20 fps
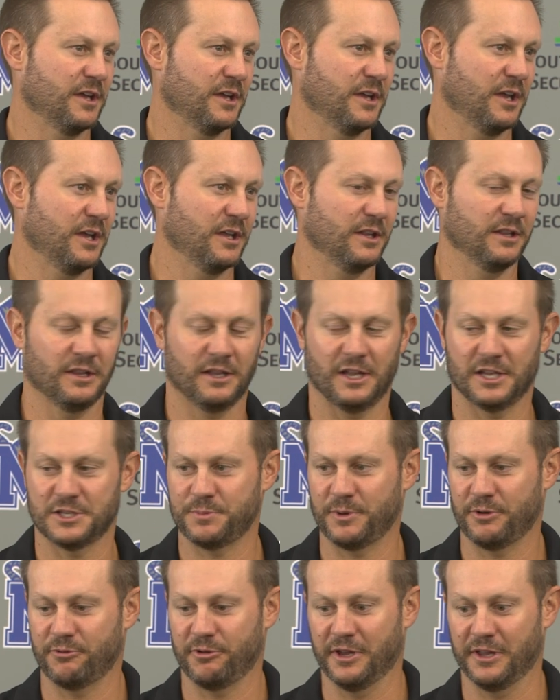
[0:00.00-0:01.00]
And
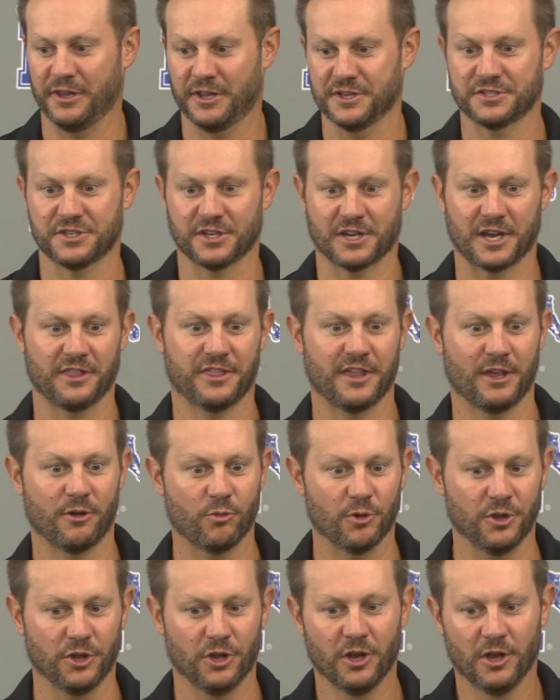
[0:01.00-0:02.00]
let's be realistic, I
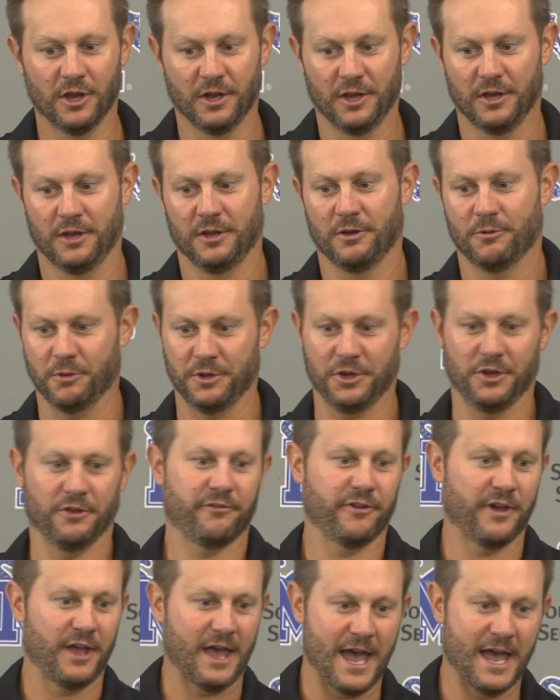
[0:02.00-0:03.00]
think when
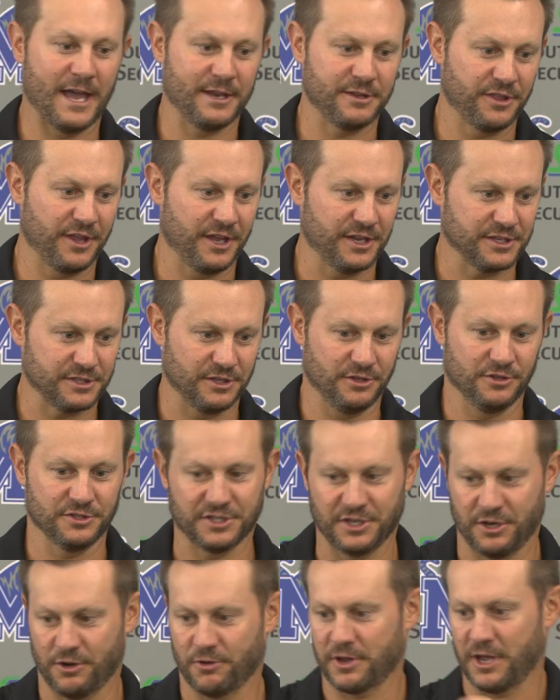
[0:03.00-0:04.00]
you've had things that you
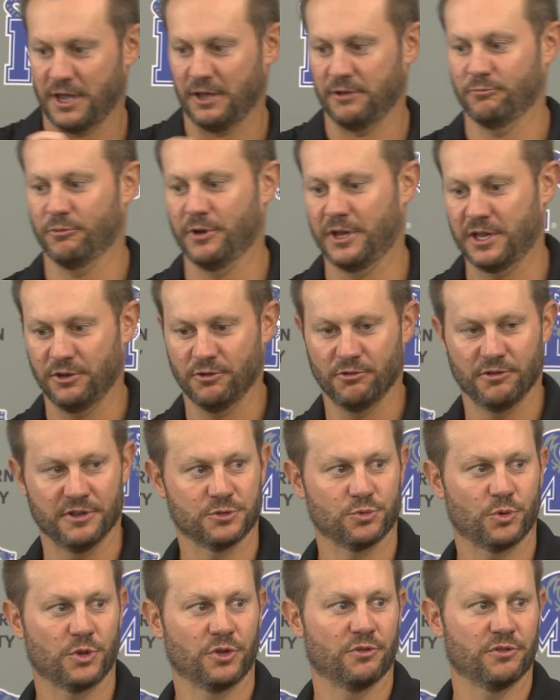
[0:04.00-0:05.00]
see, okay, we can do
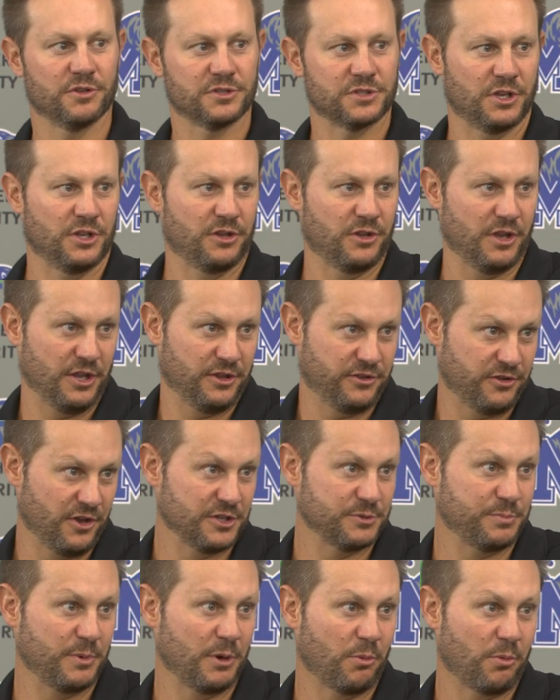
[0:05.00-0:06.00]
this, we can do this, it
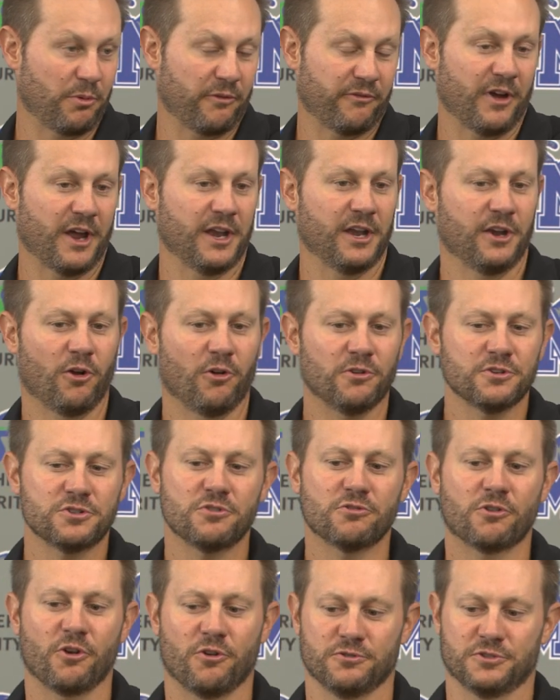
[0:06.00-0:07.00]
does be able to provide. It
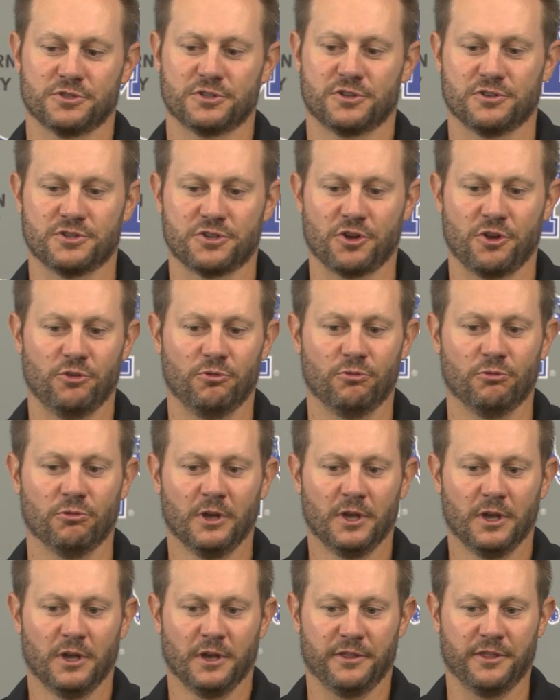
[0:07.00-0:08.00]
also goes to show you
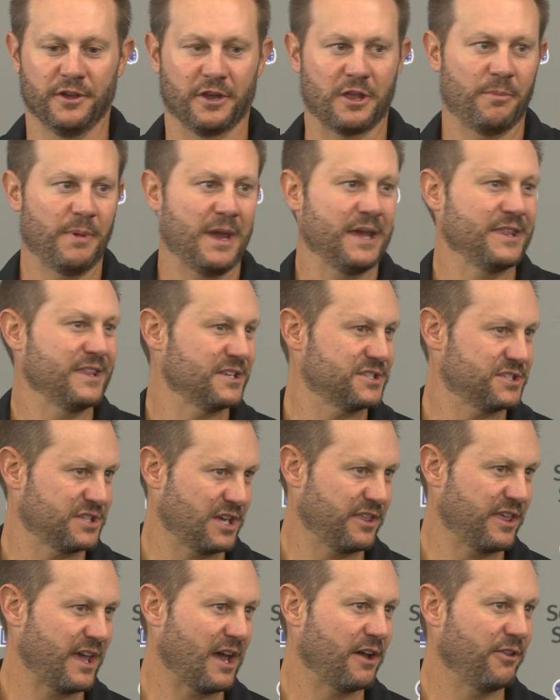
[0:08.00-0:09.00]
the command that
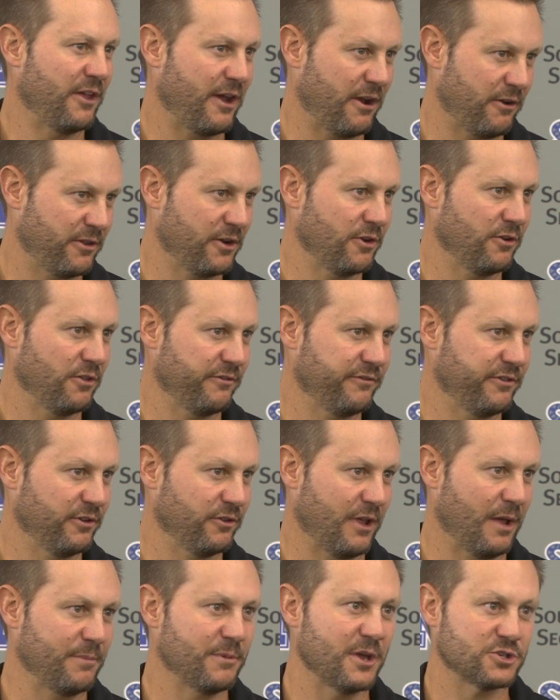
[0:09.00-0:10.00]
Seth had out there on the
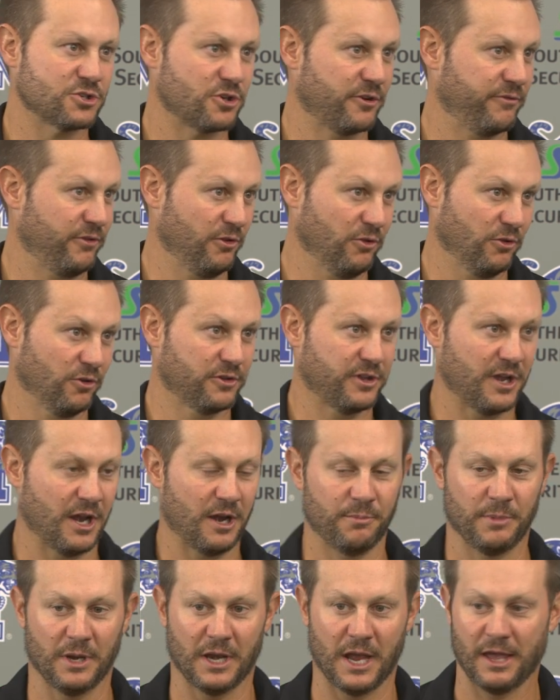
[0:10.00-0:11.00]
field. I'm not sure if you looked
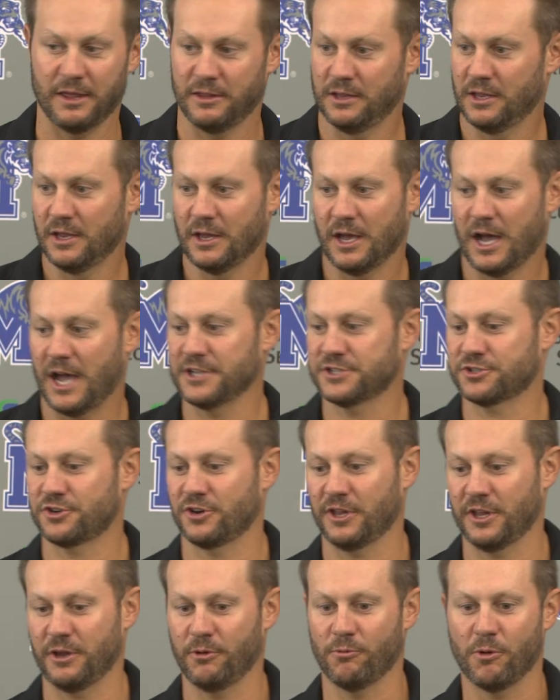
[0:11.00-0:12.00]
at it. I mean, I
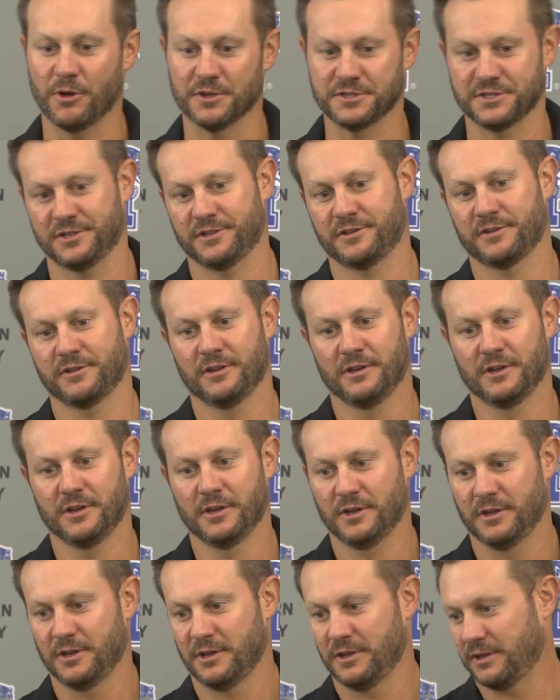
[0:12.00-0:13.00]
certainly wasn't
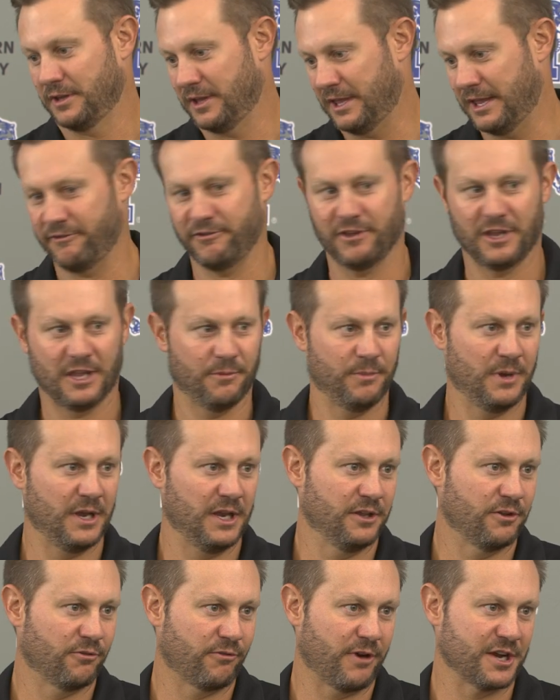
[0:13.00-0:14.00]
giving him
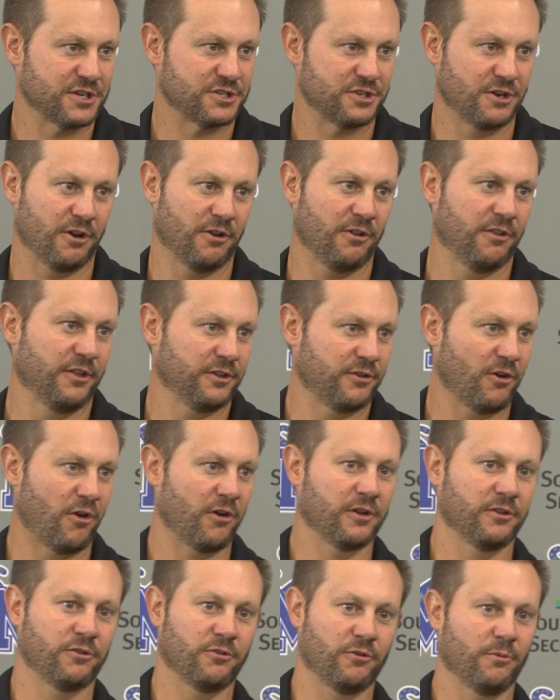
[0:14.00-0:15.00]
any direction other than
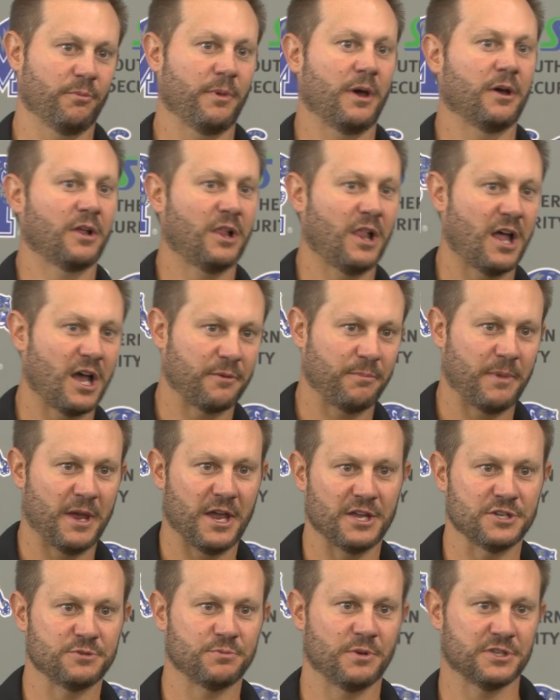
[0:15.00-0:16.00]
talking to him about clock
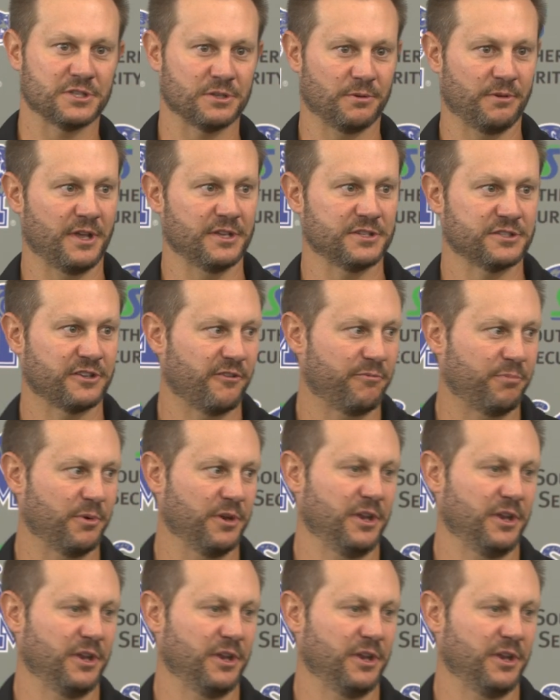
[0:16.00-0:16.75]
management and some of that stuff.